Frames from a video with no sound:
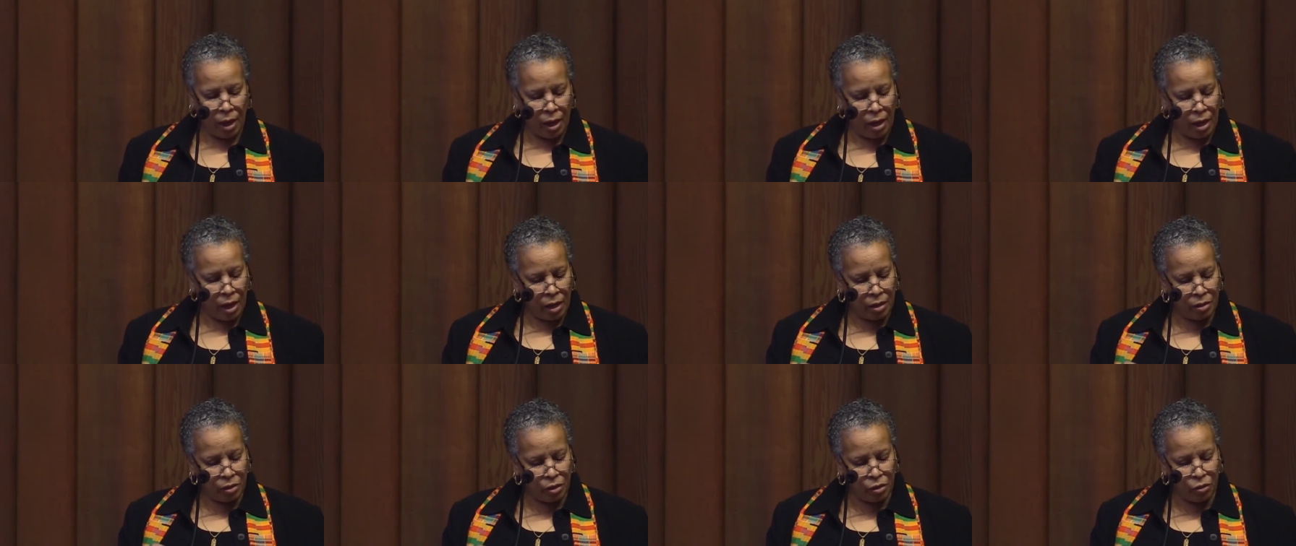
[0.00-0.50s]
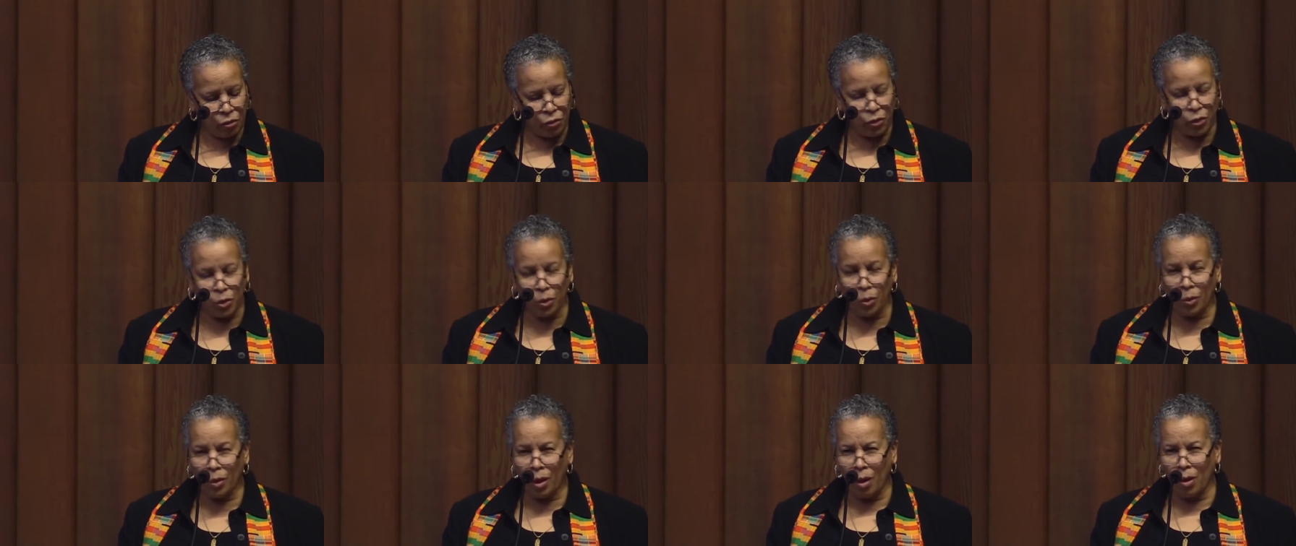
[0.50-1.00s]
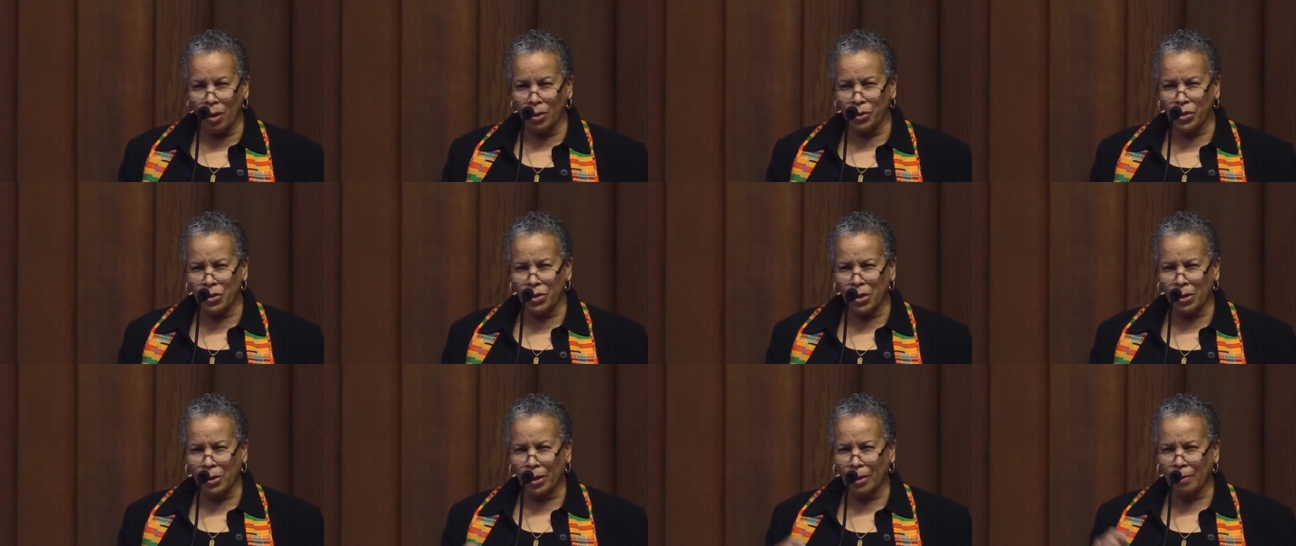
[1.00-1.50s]
And if you
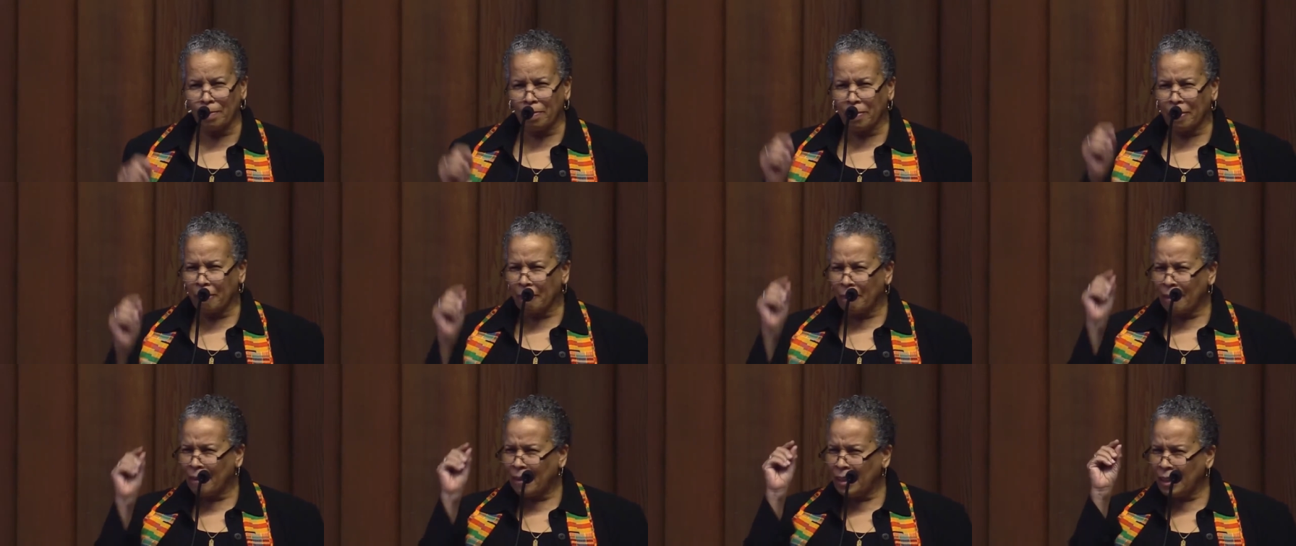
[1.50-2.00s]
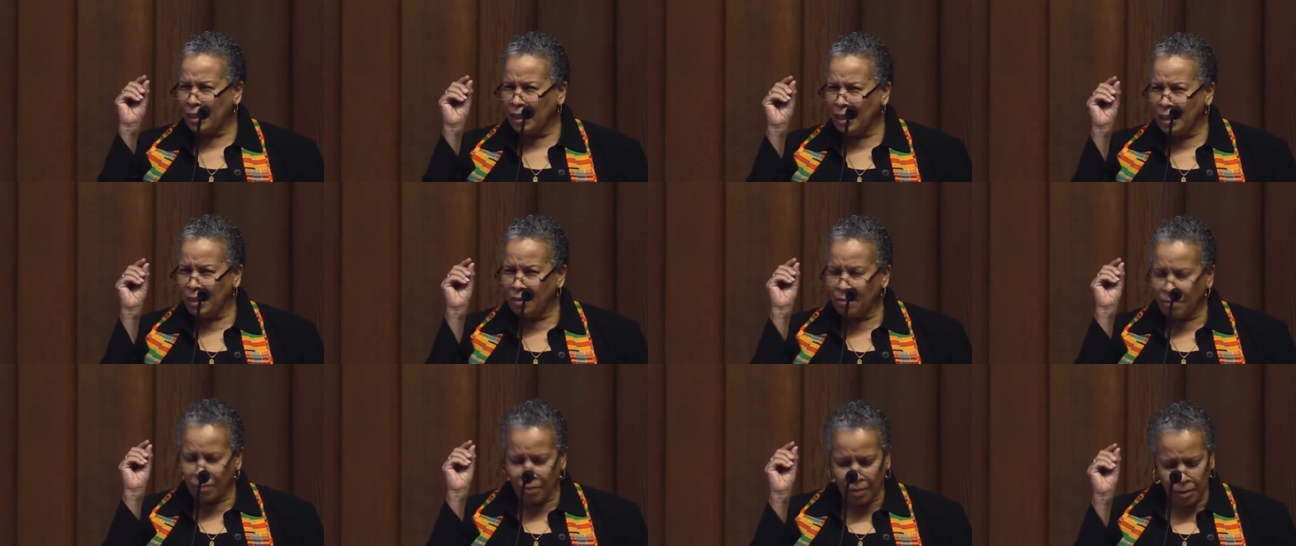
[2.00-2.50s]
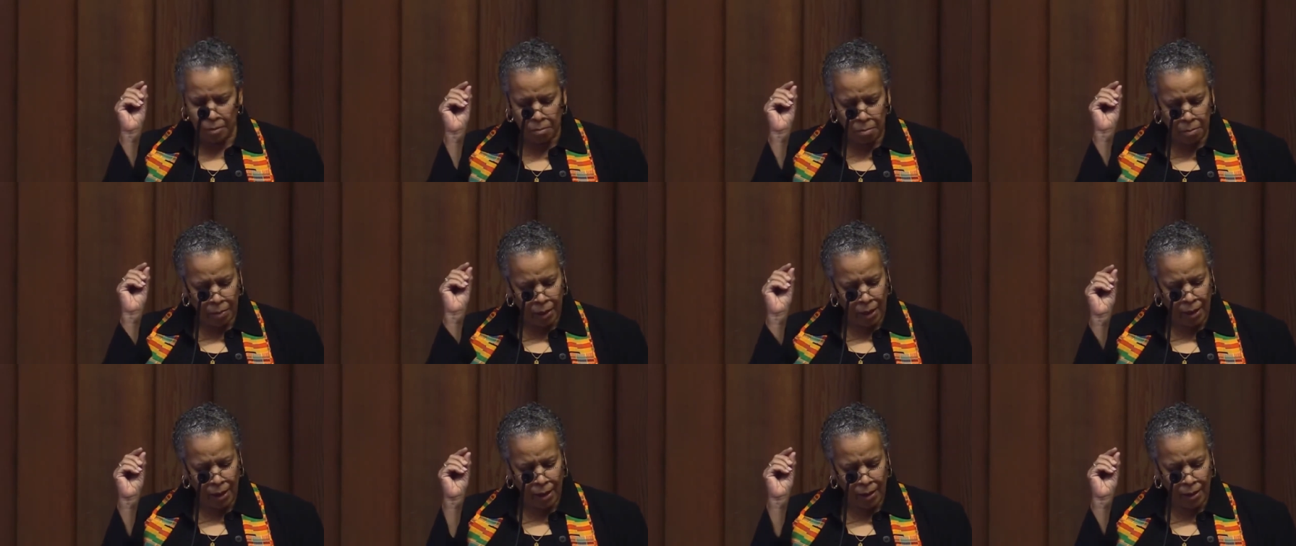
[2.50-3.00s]
alter, even
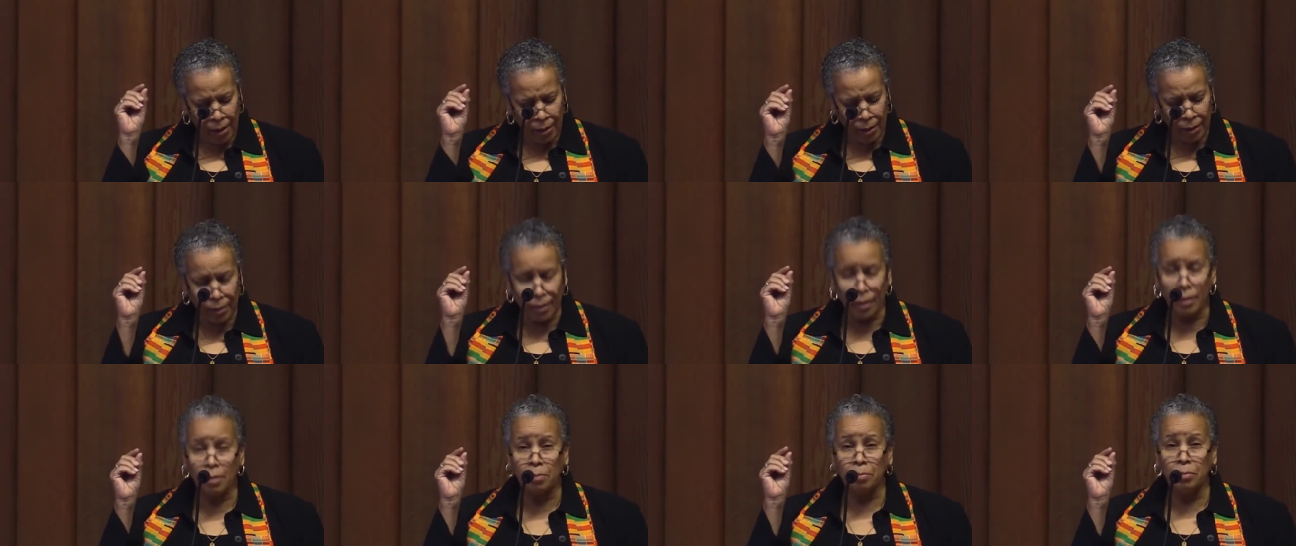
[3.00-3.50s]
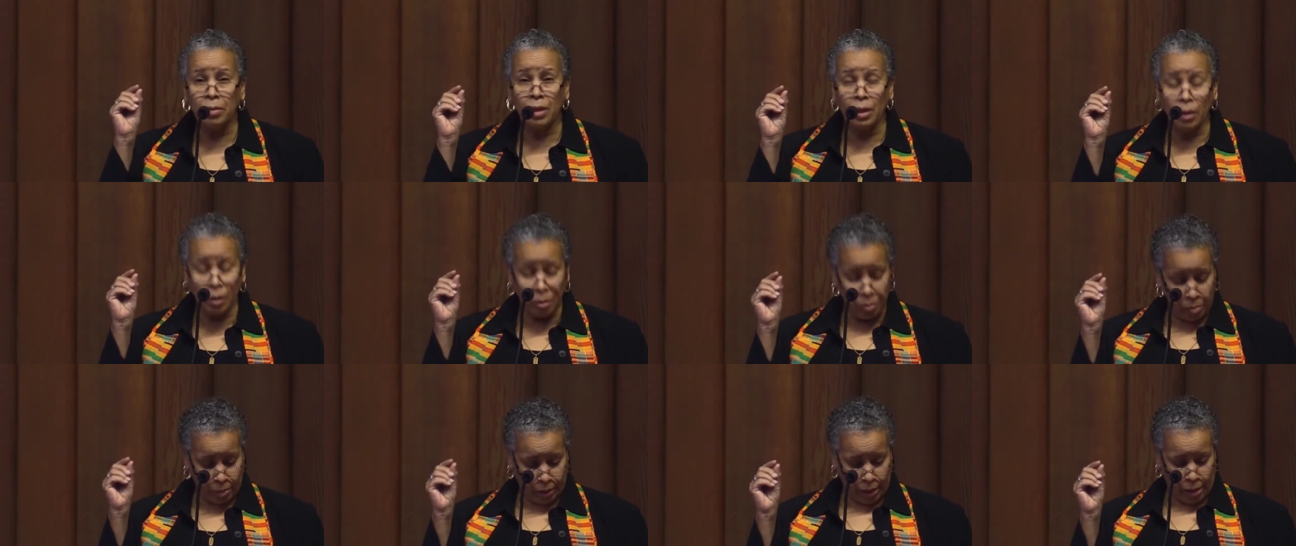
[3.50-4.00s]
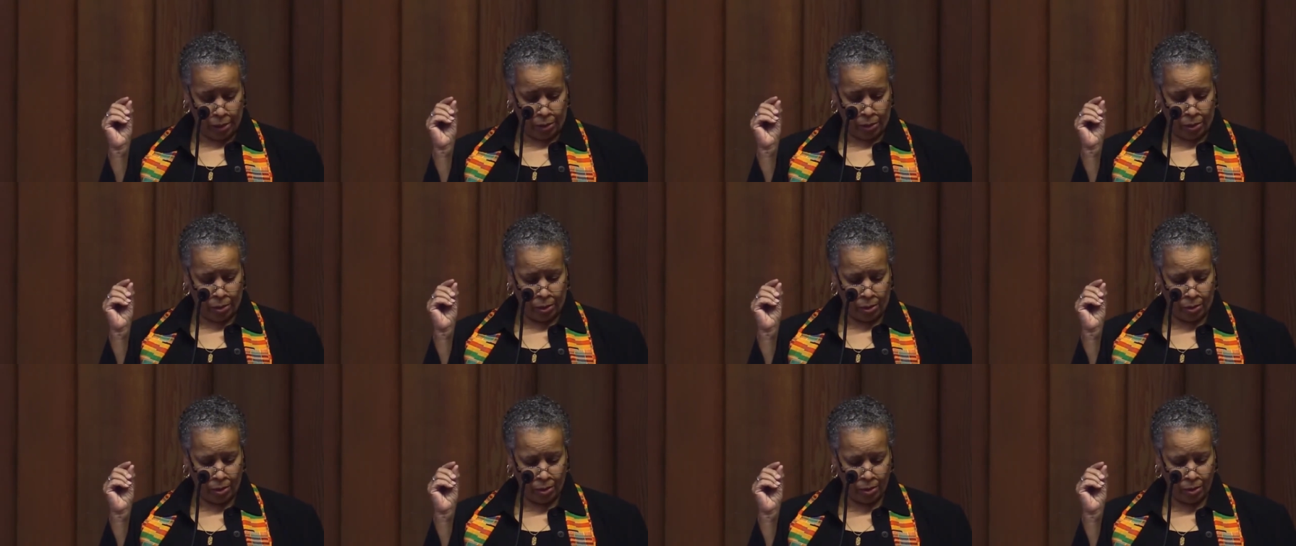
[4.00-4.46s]
by a millimeter,